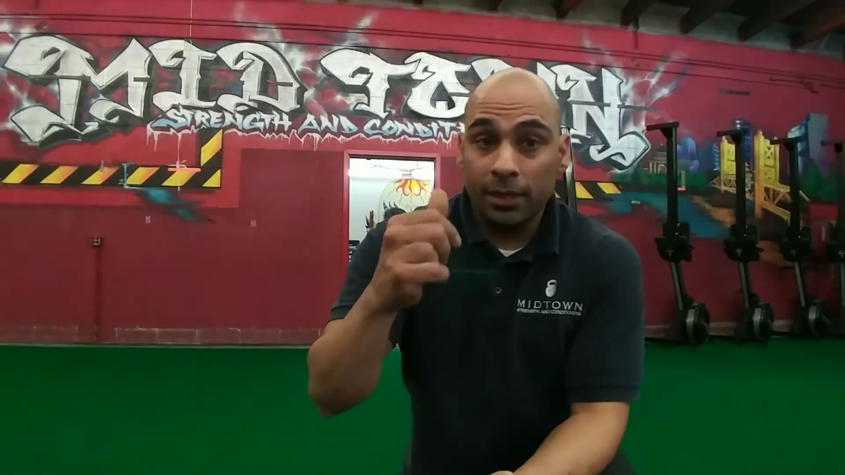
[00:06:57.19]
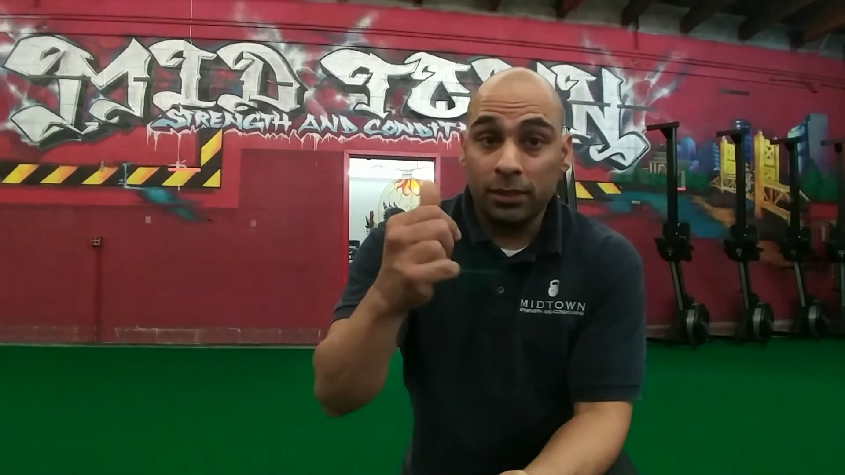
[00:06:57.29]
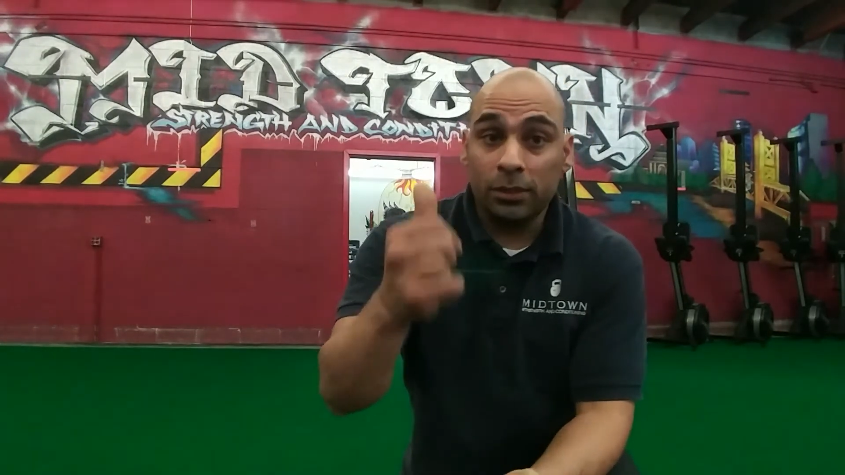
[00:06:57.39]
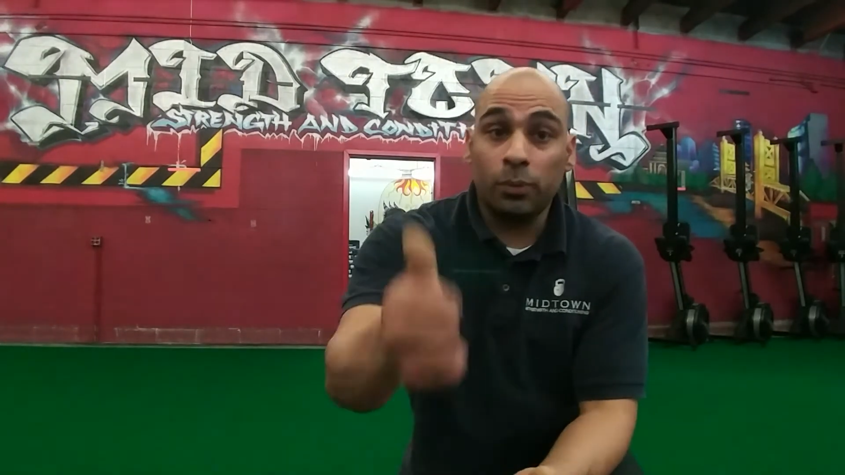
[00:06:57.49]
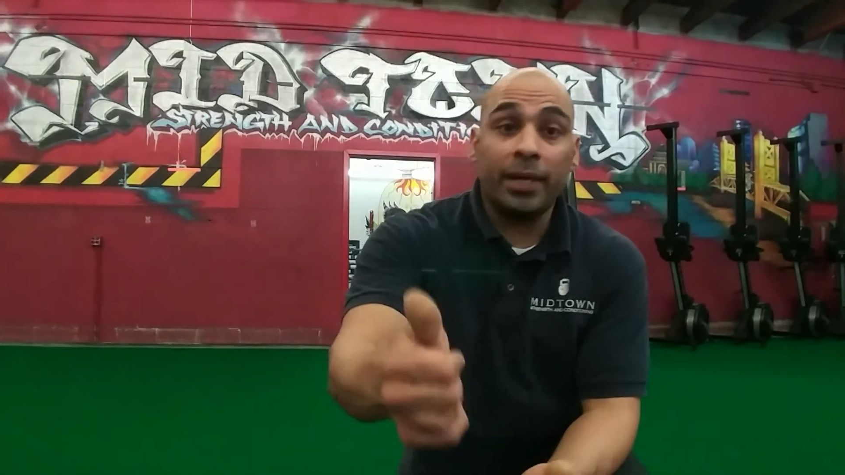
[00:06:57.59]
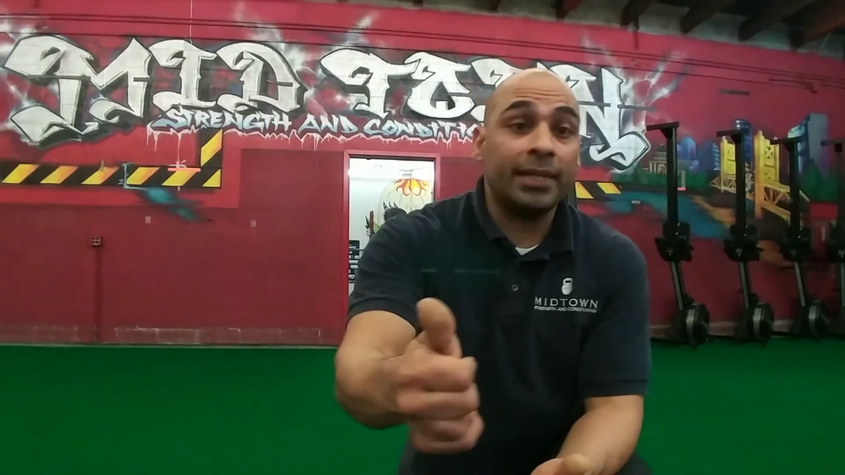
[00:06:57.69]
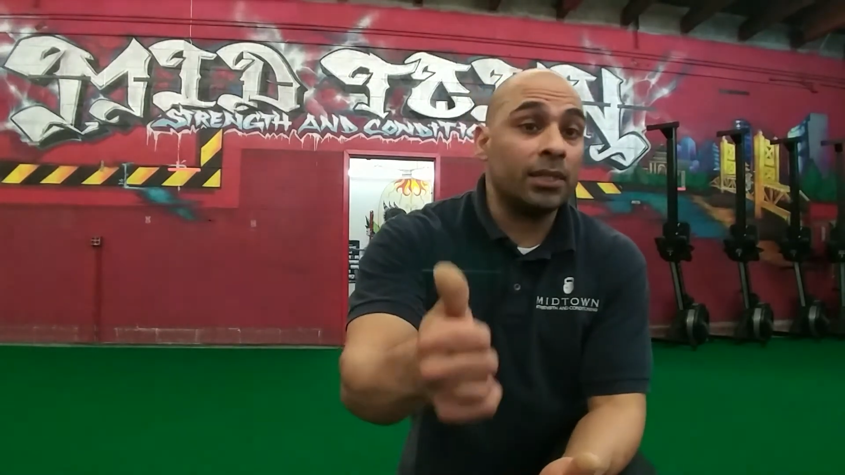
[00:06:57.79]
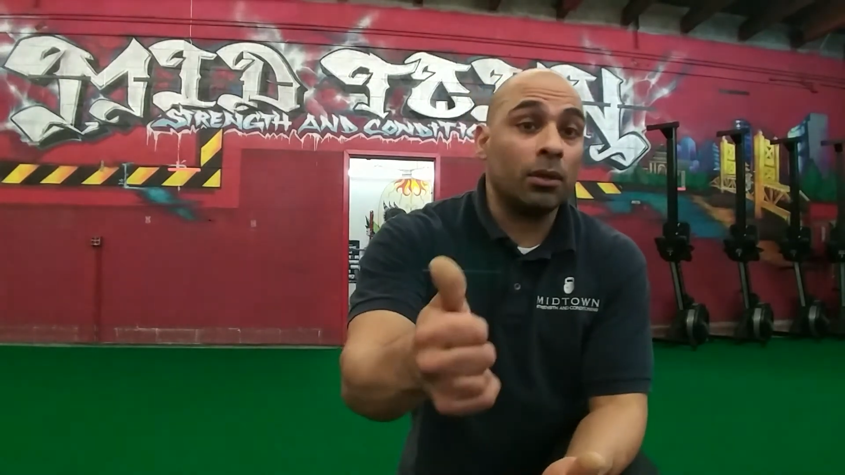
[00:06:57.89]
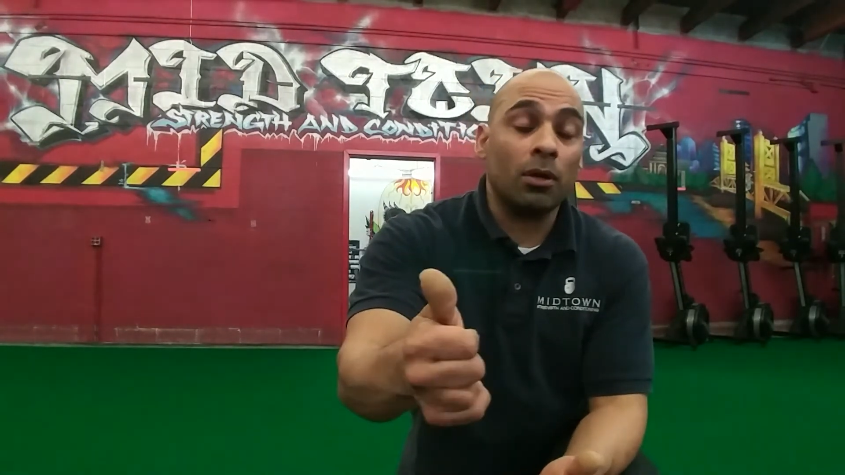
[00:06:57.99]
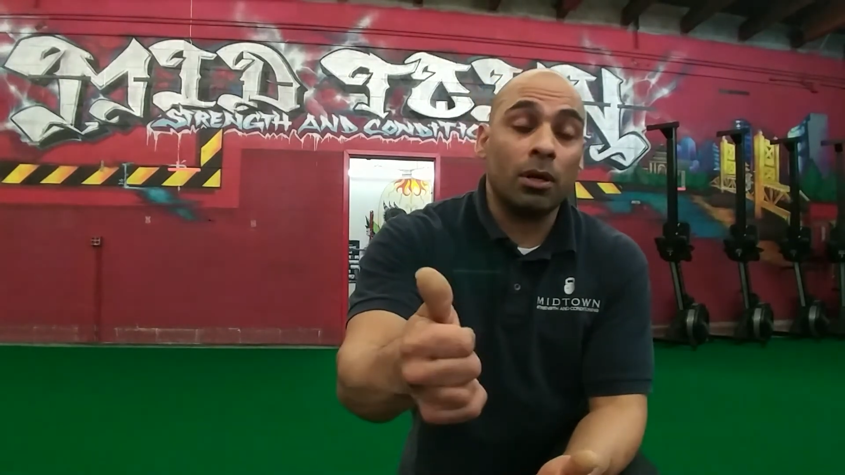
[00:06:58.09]

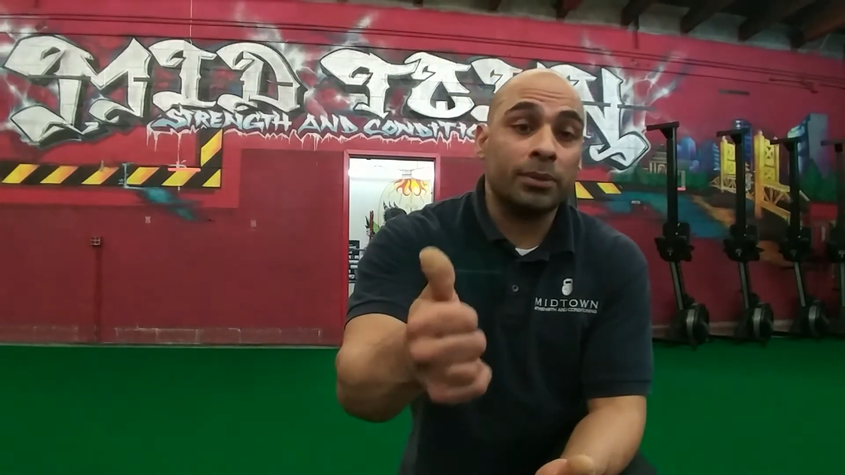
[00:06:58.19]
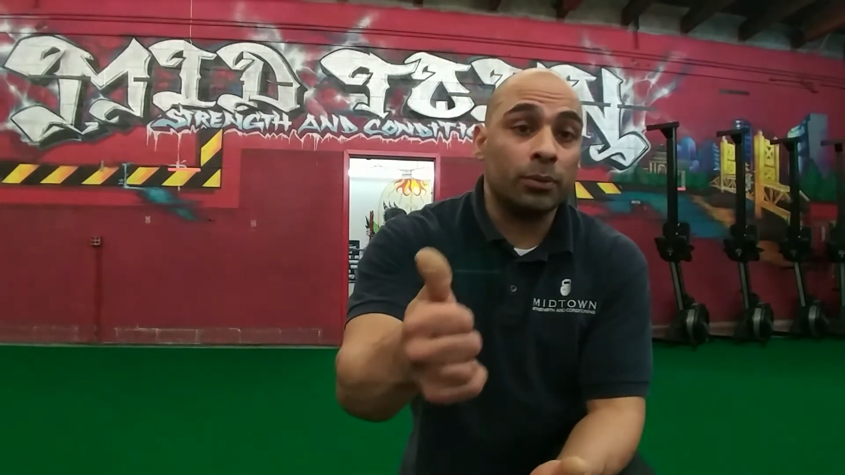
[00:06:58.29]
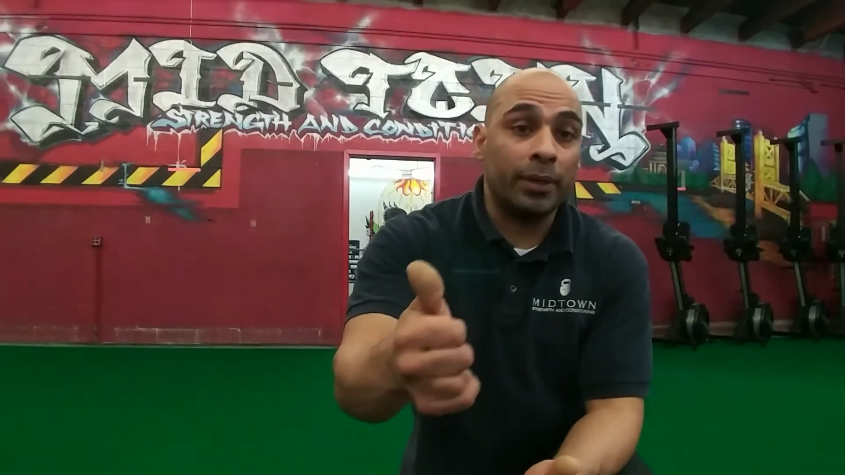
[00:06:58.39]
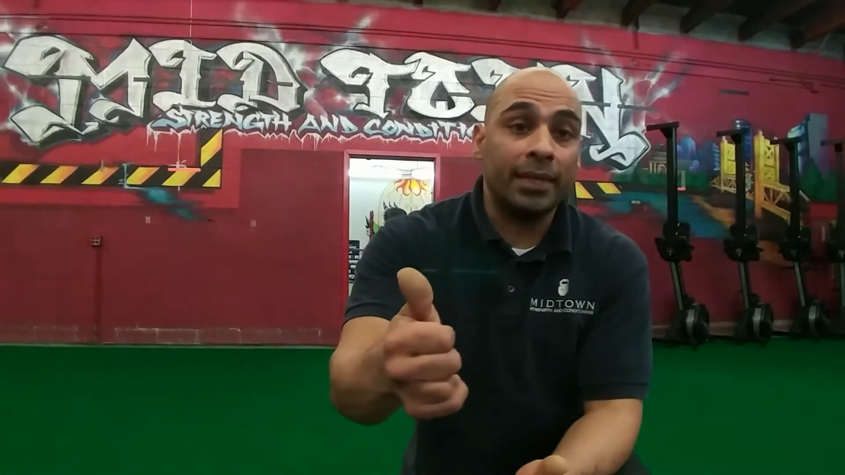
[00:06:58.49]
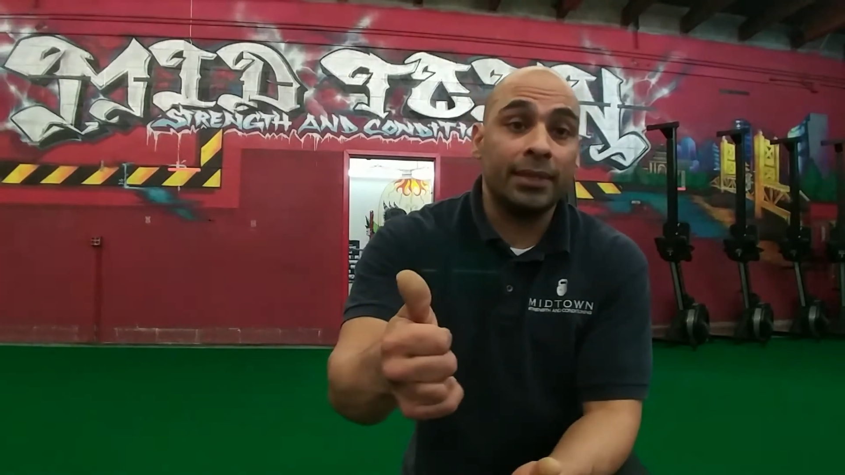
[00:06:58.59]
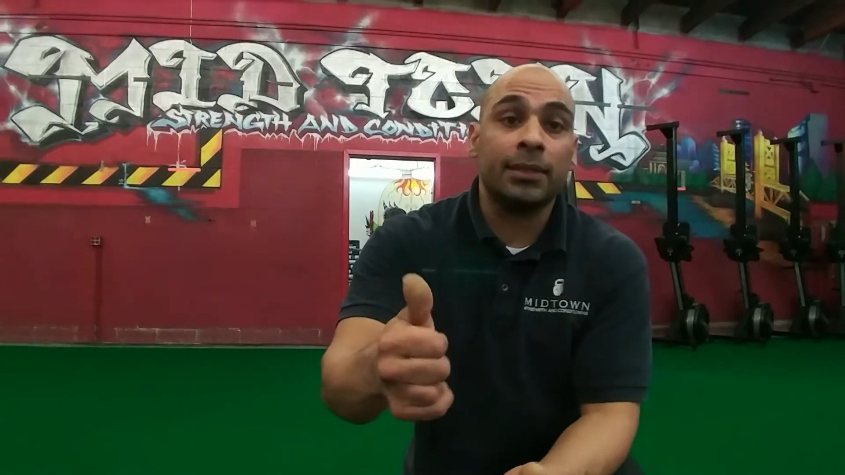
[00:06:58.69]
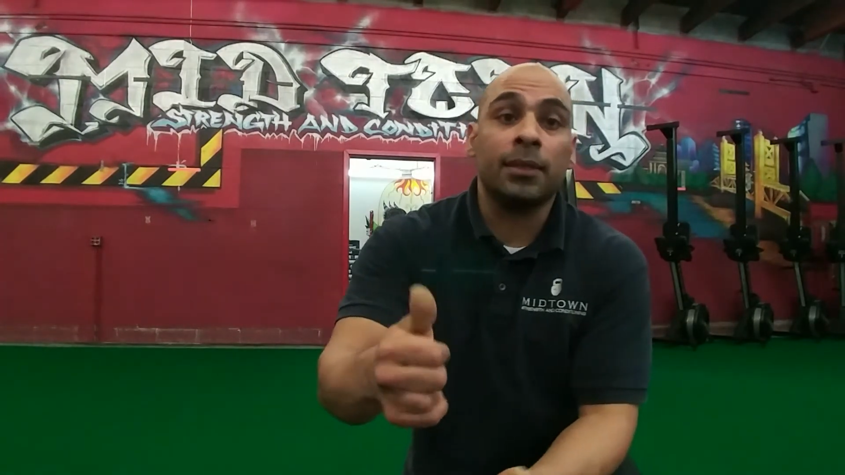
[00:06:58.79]
single arm swings,